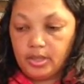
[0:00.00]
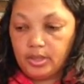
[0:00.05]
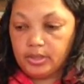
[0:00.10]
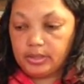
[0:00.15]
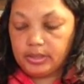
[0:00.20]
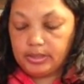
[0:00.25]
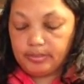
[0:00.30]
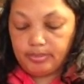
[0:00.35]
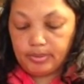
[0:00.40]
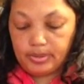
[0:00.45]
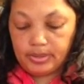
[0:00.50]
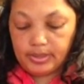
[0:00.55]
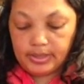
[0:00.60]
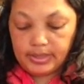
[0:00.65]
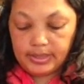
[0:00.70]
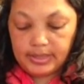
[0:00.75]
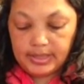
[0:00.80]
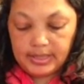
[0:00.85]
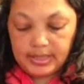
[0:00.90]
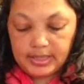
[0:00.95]
You're going to put
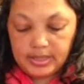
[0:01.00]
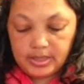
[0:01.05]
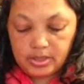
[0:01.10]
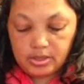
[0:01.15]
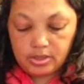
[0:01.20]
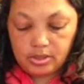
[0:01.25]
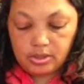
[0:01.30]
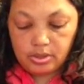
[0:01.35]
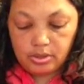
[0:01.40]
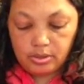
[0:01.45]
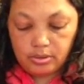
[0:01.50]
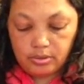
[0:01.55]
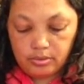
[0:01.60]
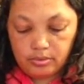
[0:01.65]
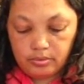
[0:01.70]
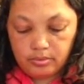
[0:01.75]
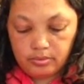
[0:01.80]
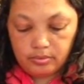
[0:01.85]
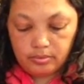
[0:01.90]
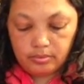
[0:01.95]
these
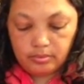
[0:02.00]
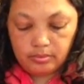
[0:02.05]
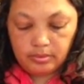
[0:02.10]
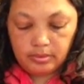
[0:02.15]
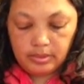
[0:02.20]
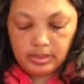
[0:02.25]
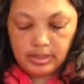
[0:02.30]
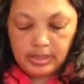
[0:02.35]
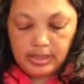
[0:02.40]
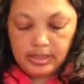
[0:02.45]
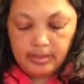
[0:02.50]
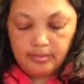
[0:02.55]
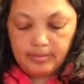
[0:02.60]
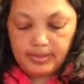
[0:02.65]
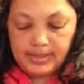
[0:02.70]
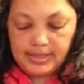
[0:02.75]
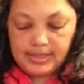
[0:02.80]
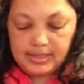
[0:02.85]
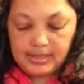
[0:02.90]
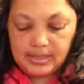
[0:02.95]
two
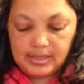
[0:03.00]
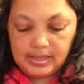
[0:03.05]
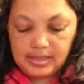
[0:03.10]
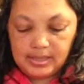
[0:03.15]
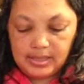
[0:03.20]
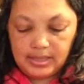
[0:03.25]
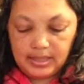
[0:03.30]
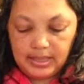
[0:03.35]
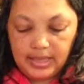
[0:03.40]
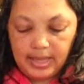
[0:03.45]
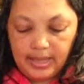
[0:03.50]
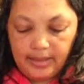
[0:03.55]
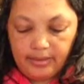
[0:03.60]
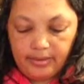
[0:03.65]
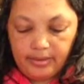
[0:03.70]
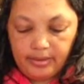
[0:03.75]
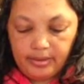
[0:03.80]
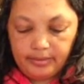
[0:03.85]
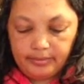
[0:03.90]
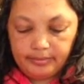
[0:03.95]
pieces
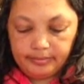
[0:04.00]
together.